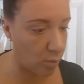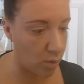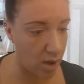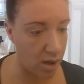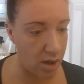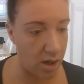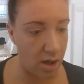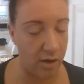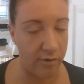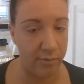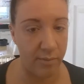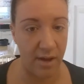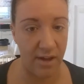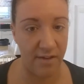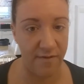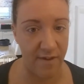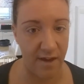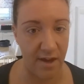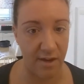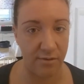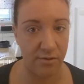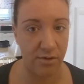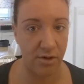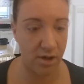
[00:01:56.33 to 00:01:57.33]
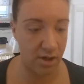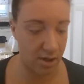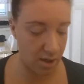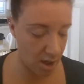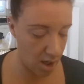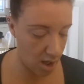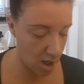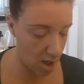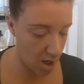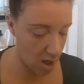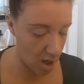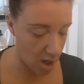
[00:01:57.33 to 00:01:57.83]
One of my favorite
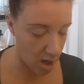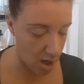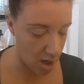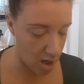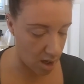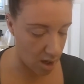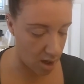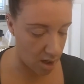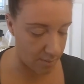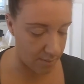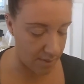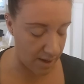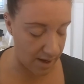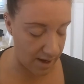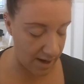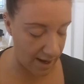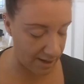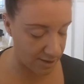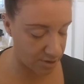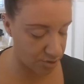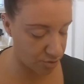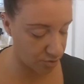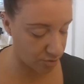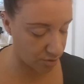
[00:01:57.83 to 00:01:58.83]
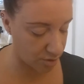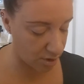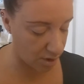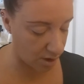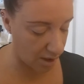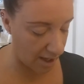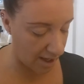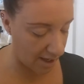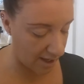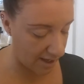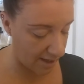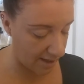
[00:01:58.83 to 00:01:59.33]

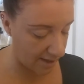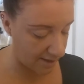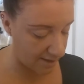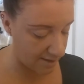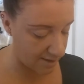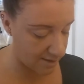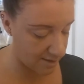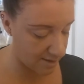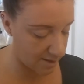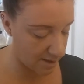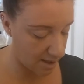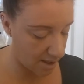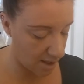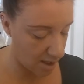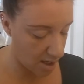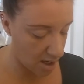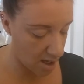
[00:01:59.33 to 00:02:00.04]
Natural Eyes